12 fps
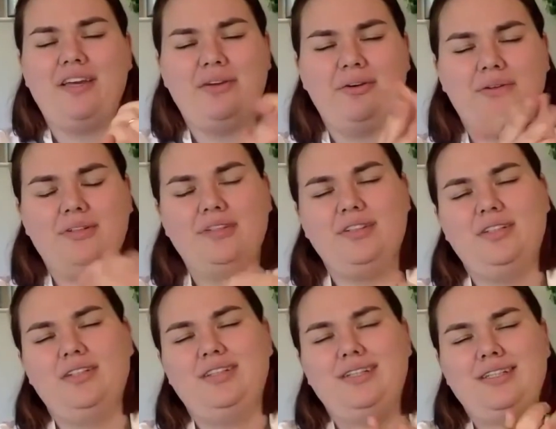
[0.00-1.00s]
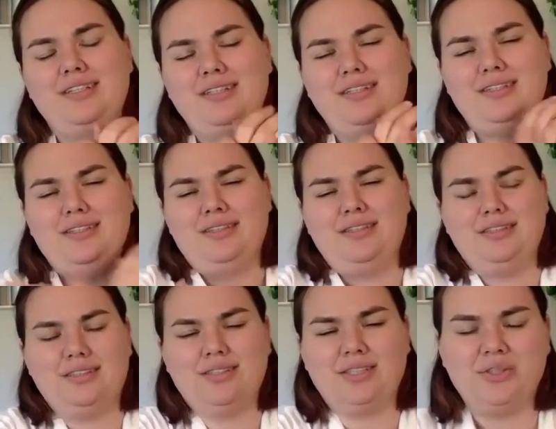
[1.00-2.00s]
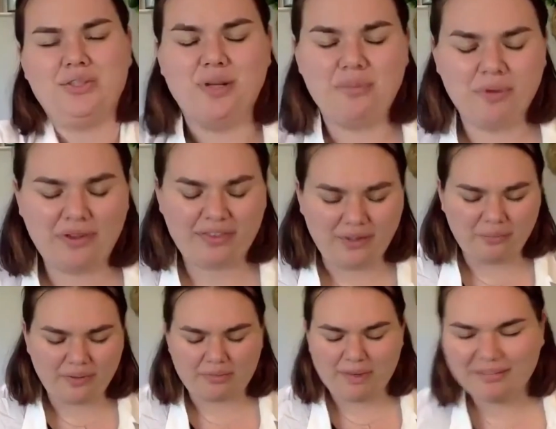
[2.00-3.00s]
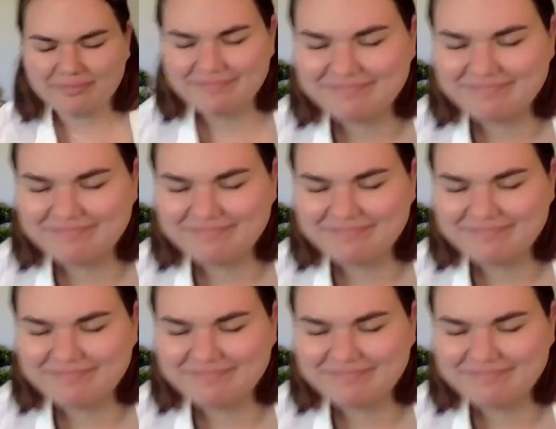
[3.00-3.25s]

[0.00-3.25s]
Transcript: you to do one more thing with me.